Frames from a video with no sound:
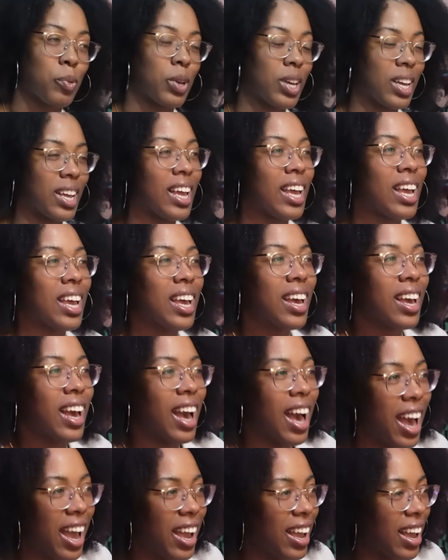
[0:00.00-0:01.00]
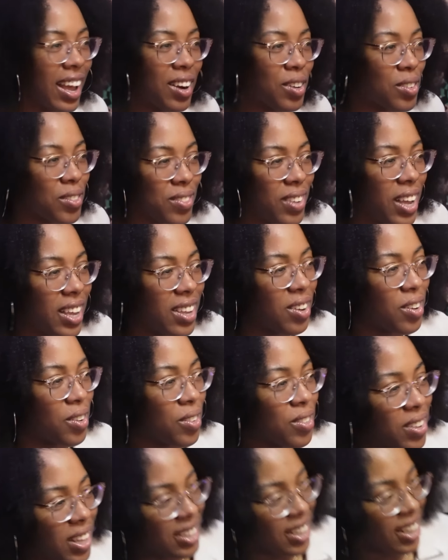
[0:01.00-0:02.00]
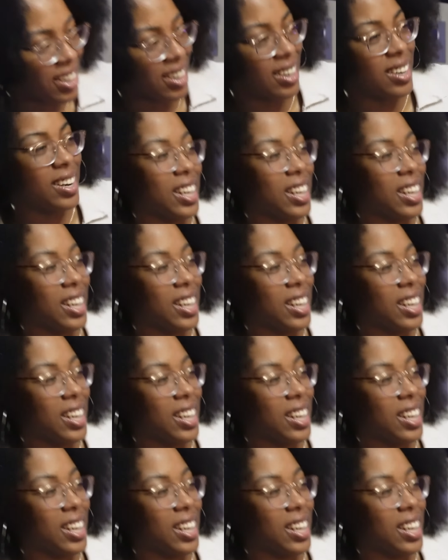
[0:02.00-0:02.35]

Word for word: but I, I don't. You know, at the end